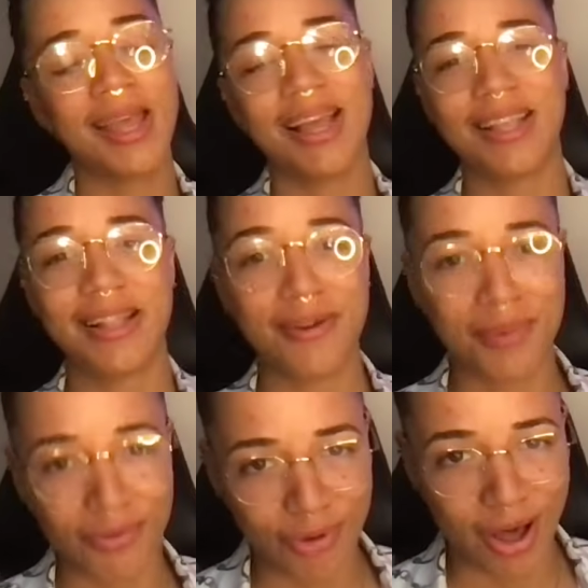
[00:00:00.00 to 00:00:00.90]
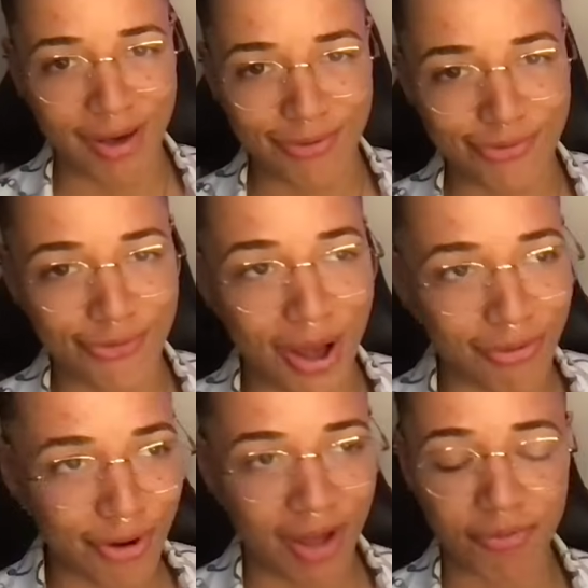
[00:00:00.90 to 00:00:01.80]
That's a little bit rough,
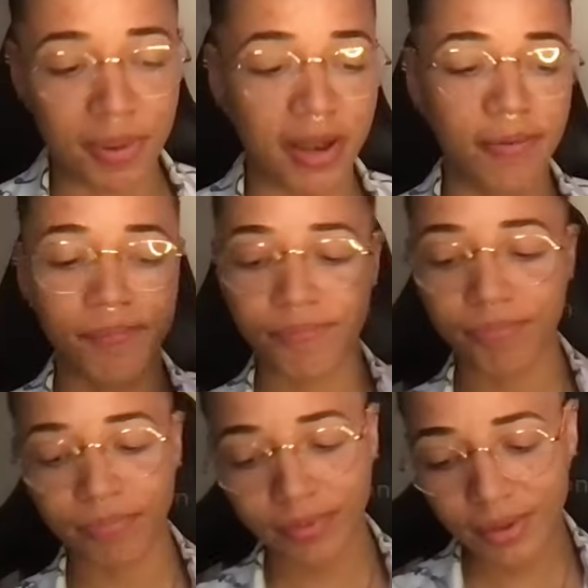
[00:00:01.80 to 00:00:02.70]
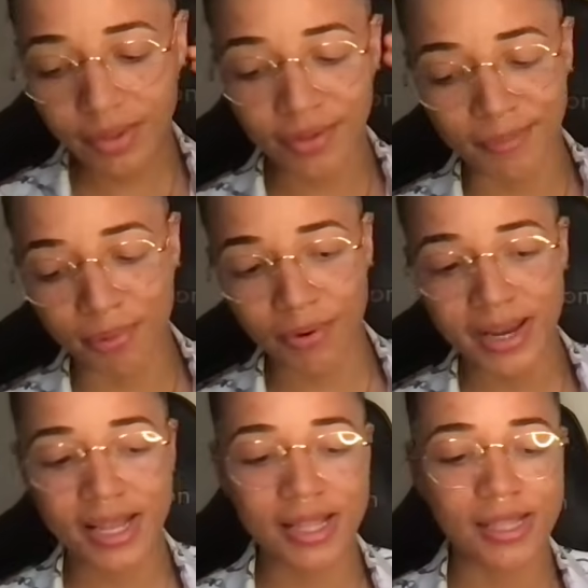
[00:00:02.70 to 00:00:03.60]
rough, rough, but the
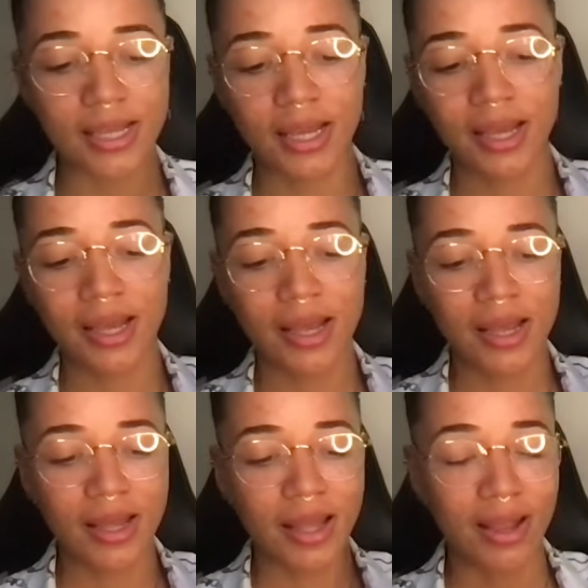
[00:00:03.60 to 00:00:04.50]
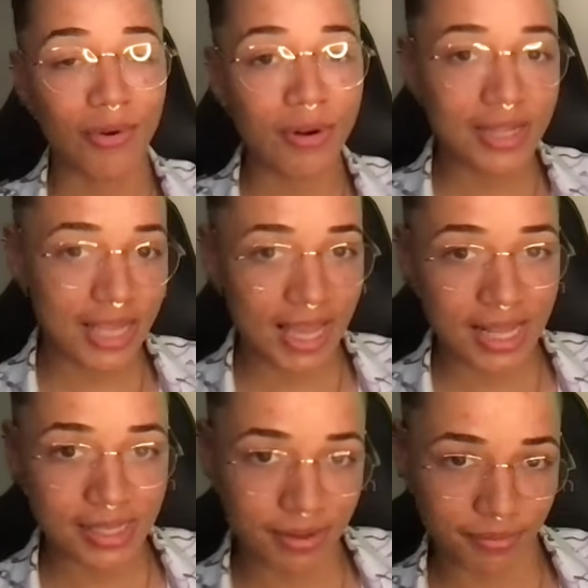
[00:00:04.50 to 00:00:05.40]
point is in order to
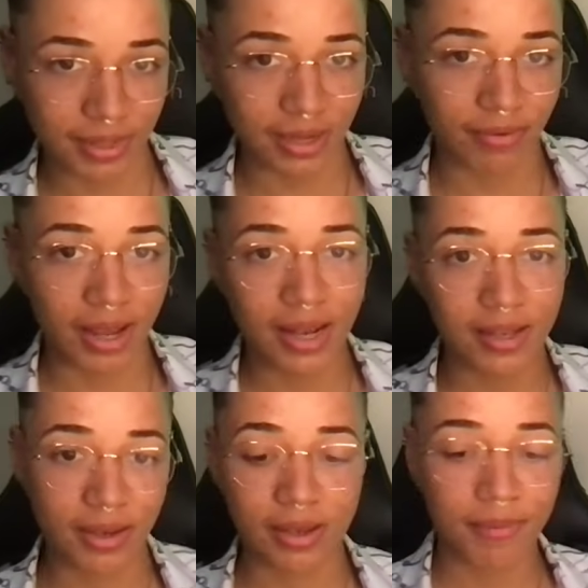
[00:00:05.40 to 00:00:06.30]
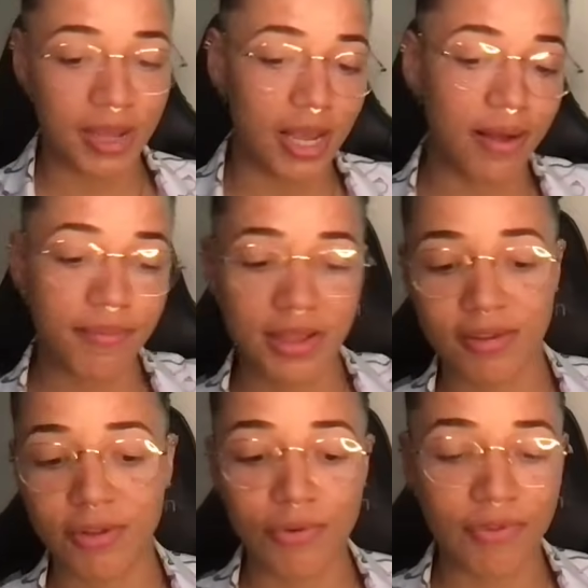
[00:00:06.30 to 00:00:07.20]
get something, right? To, to become
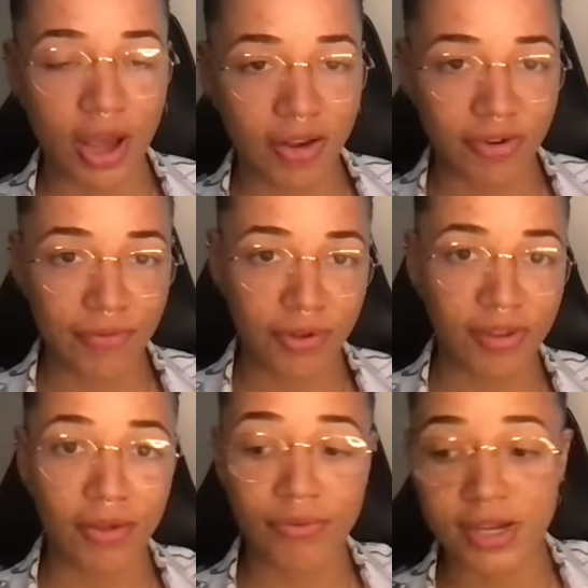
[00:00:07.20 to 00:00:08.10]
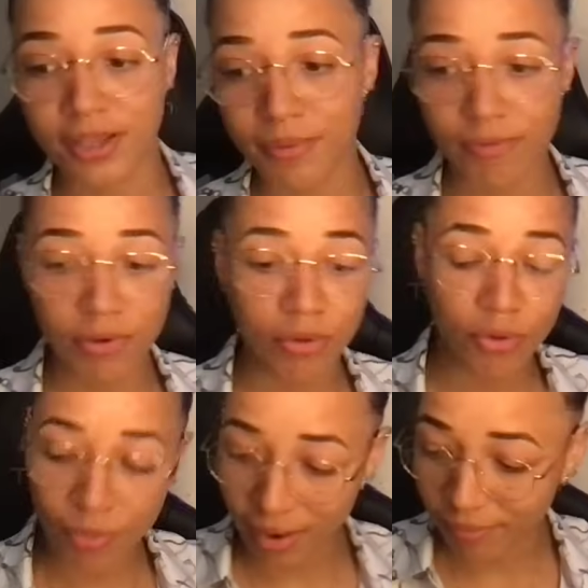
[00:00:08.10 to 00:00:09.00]
this new version of yourself, which some of you,
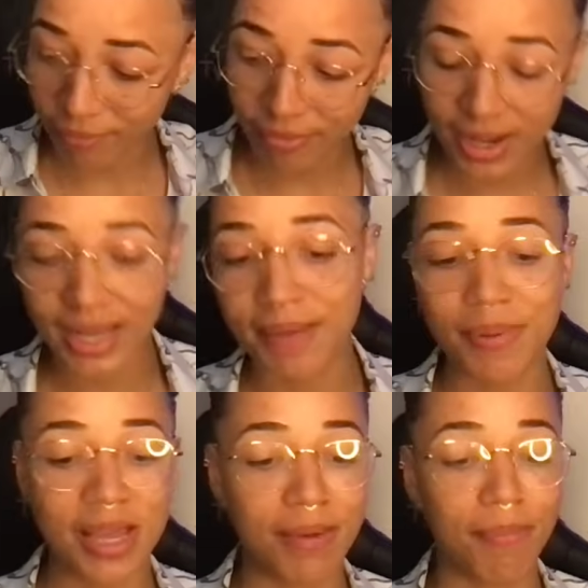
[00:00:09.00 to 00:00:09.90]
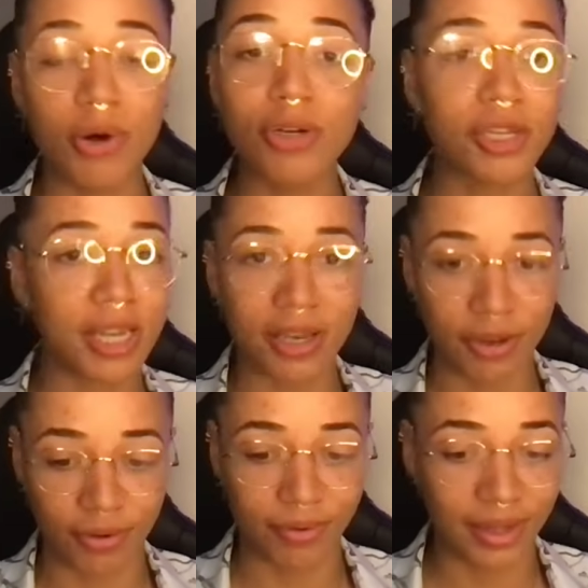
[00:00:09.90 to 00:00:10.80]
you are really being pushed
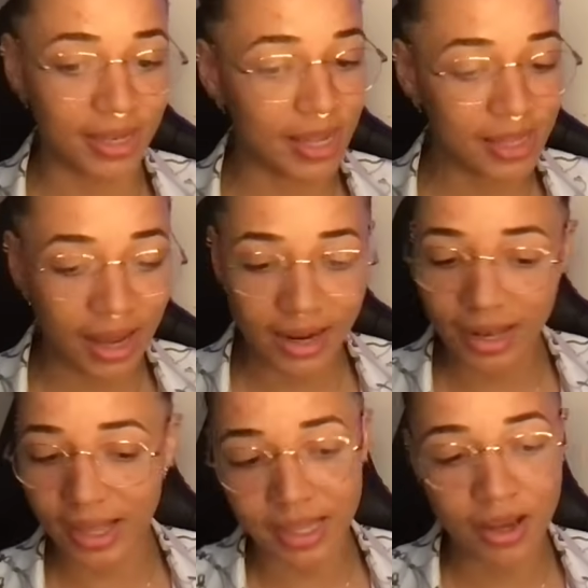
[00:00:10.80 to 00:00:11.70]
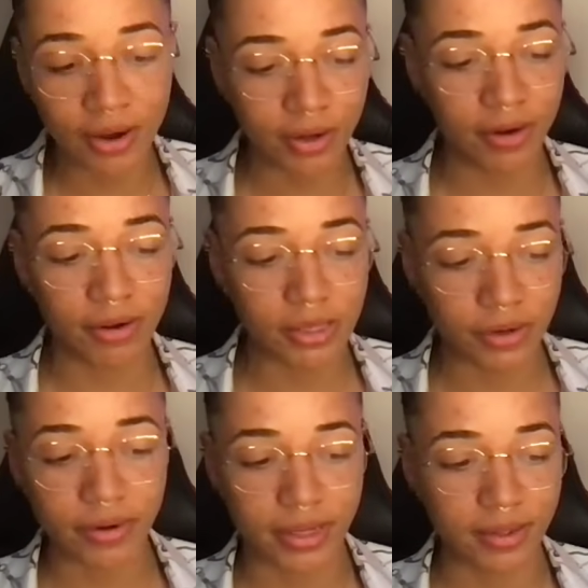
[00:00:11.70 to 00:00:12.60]
into. It, it's kind of like you got no
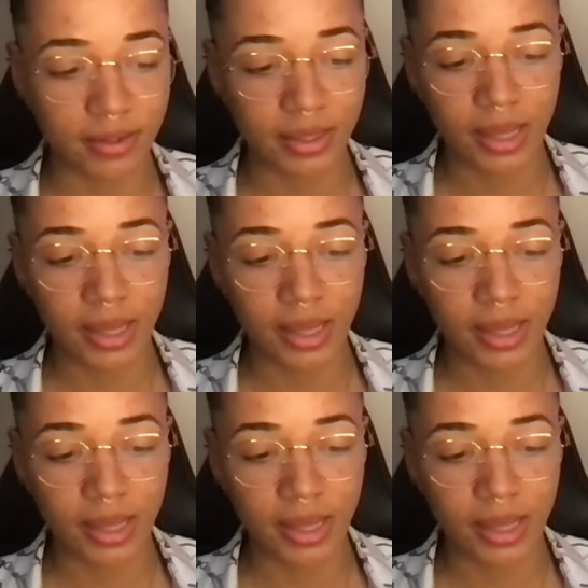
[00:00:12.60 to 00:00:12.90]
choice.